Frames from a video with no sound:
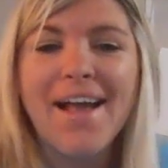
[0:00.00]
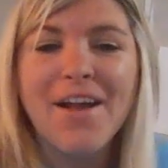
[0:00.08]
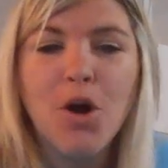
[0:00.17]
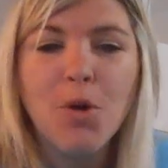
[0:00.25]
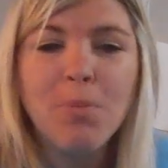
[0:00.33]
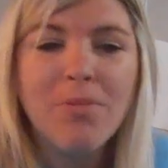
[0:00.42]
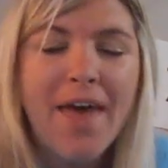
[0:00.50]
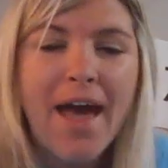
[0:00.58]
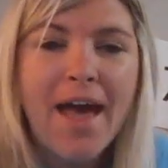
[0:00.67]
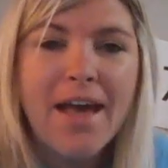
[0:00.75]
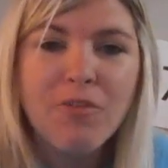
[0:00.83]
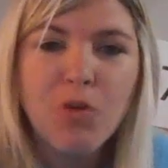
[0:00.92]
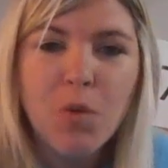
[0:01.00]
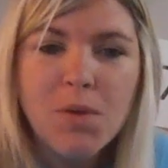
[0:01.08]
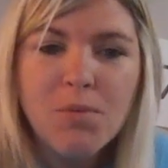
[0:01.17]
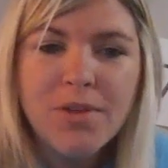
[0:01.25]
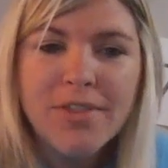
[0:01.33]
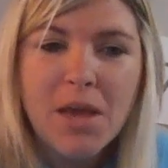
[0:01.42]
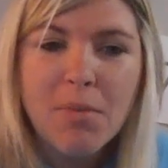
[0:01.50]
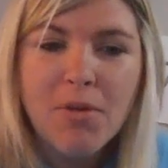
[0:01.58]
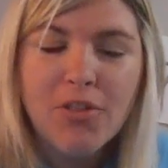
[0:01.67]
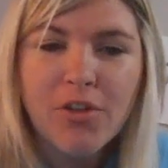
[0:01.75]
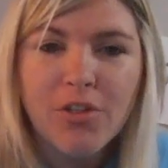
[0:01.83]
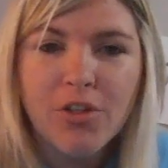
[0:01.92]
I hope that everyone was
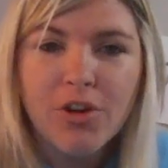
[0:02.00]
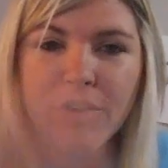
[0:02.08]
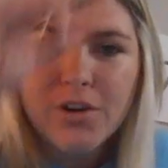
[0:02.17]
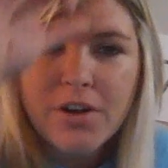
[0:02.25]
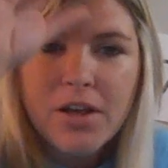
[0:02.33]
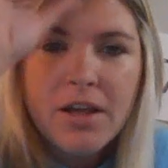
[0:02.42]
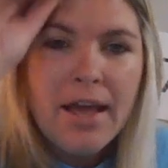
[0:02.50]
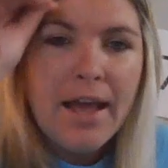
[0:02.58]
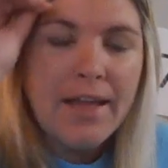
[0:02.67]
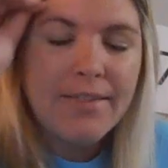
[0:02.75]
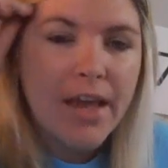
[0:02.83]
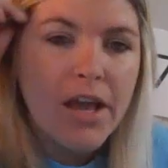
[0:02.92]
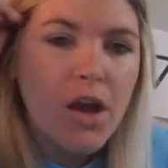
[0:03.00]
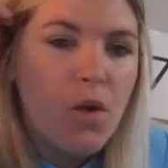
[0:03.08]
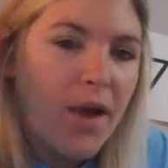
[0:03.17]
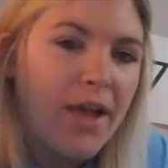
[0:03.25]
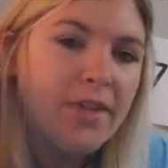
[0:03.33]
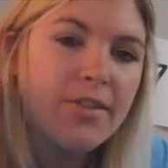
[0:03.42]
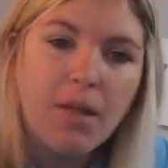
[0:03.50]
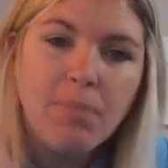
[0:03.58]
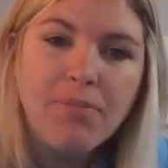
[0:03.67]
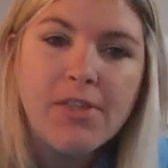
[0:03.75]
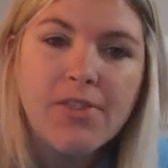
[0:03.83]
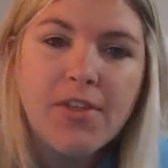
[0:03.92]
able to learn and take away
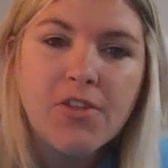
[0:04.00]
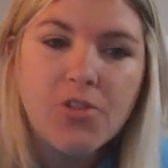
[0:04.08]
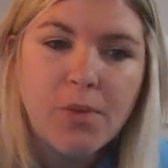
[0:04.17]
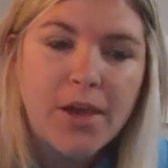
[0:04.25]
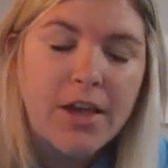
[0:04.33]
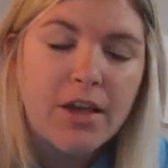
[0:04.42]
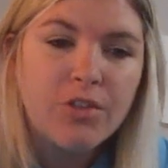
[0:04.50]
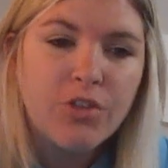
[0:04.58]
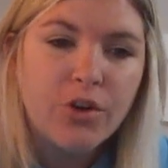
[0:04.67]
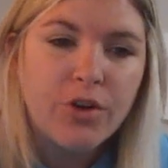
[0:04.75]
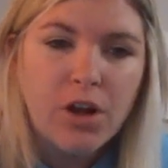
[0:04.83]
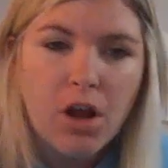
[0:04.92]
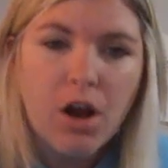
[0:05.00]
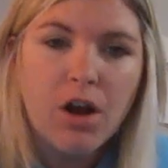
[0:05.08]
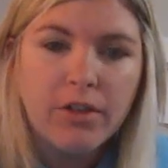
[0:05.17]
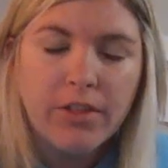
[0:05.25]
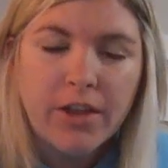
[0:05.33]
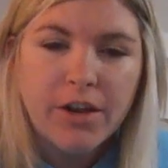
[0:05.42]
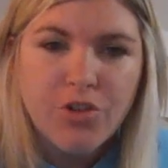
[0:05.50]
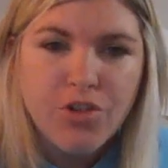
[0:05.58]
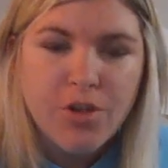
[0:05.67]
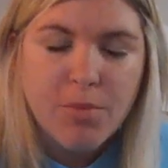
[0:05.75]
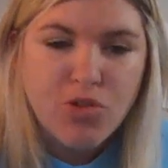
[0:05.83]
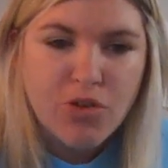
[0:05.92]
something this week during our
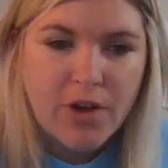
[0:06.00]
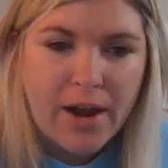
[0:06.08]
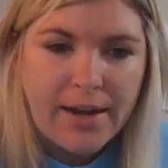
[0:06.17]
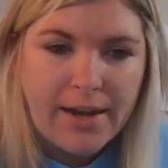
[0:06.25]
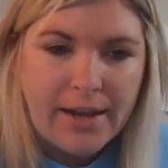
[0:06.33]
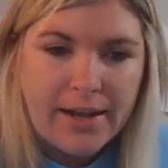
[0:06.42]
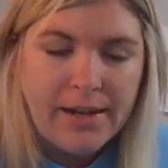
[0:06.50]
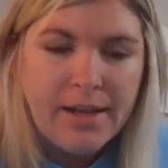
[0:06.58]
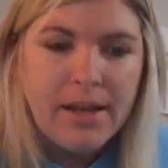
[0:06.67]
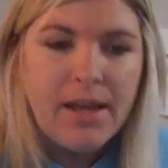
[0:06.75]
leadership training.